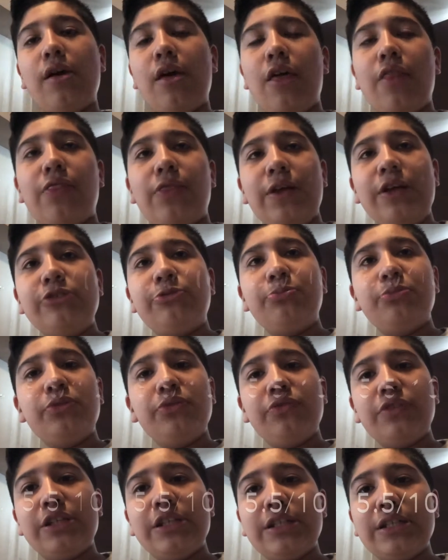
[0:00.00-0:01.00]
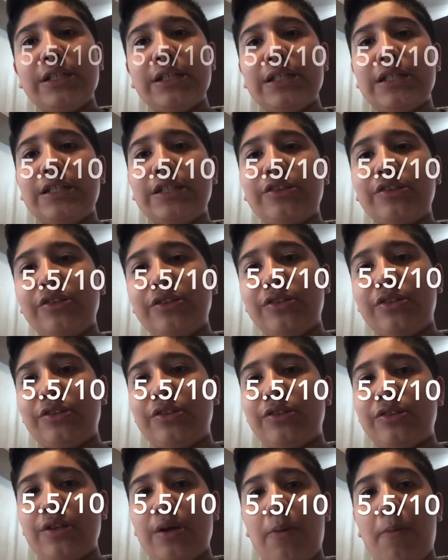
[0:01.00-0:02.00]
This movie is
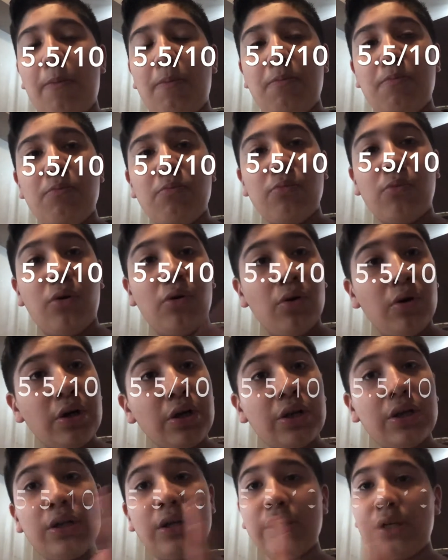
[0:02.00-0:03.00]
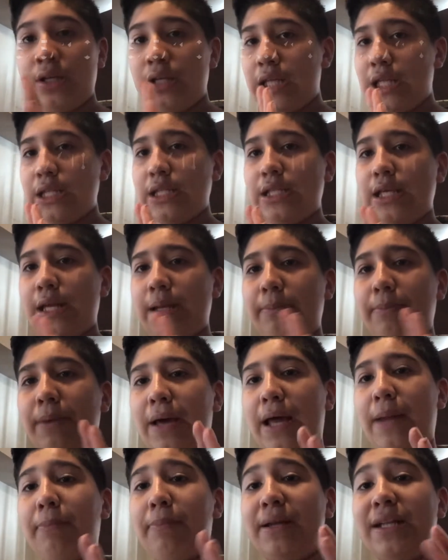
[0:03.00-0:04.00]
more good than
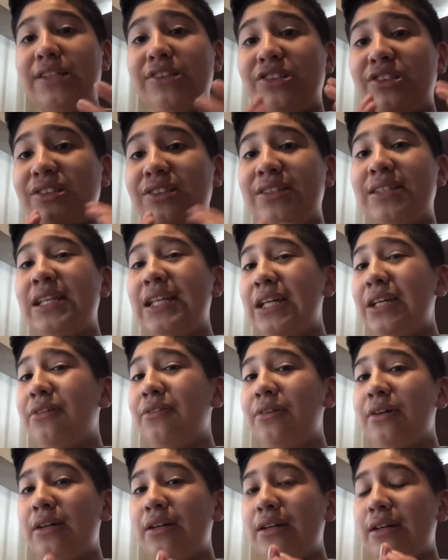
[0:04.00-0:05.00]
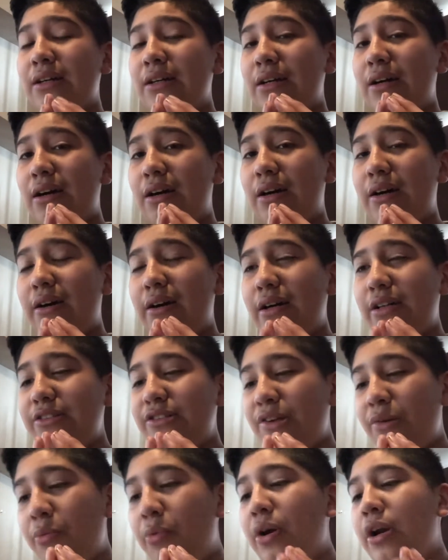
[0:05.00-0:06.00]
bad, but it's a
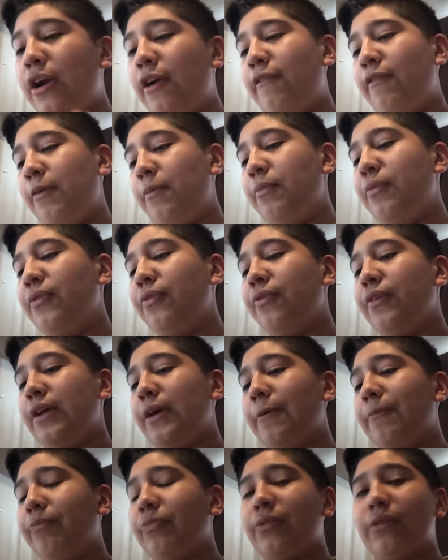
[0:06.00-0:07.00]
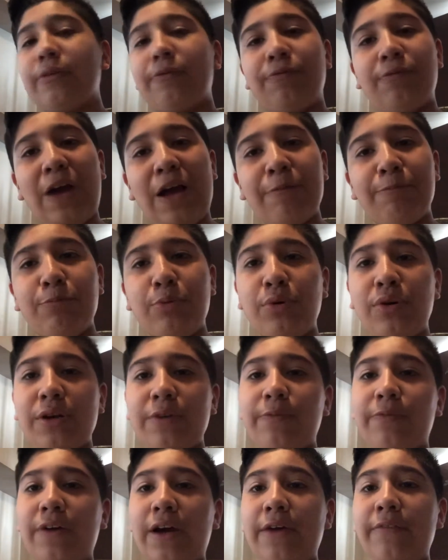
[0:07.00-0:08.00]
whatever movie.
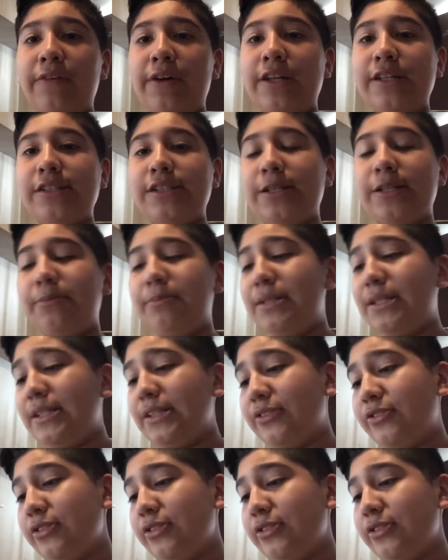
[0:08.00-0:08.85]
5.5 out of 10 because